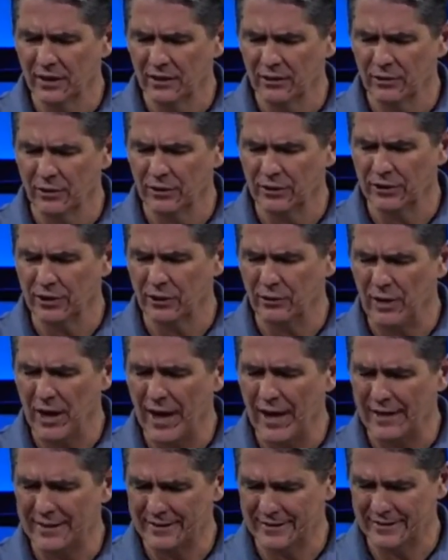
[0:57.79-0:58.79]
Lord,
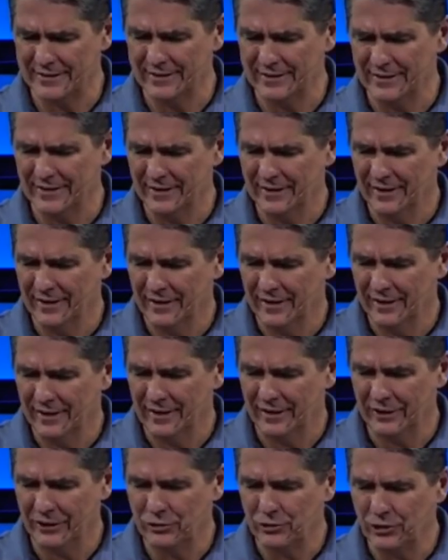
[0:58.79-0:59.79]
correct
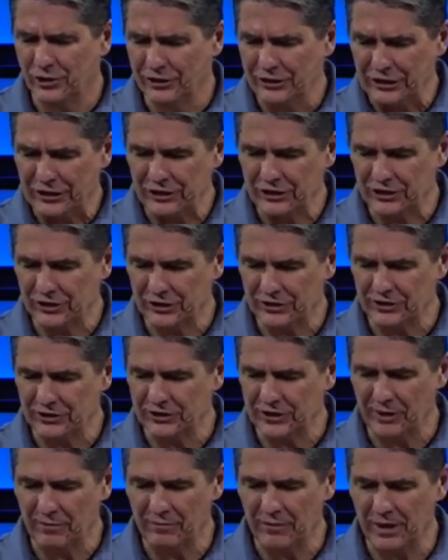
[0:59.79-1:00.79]
any traditions
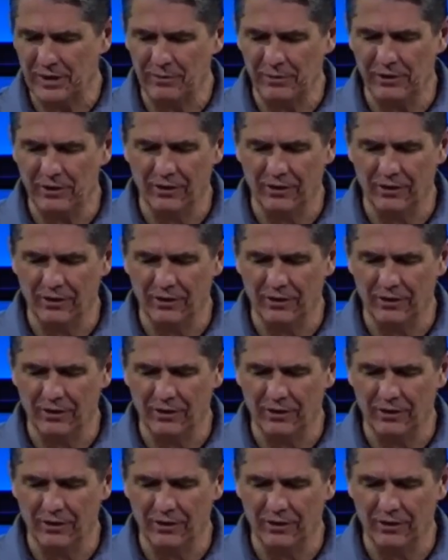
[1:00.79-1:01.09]
that maybe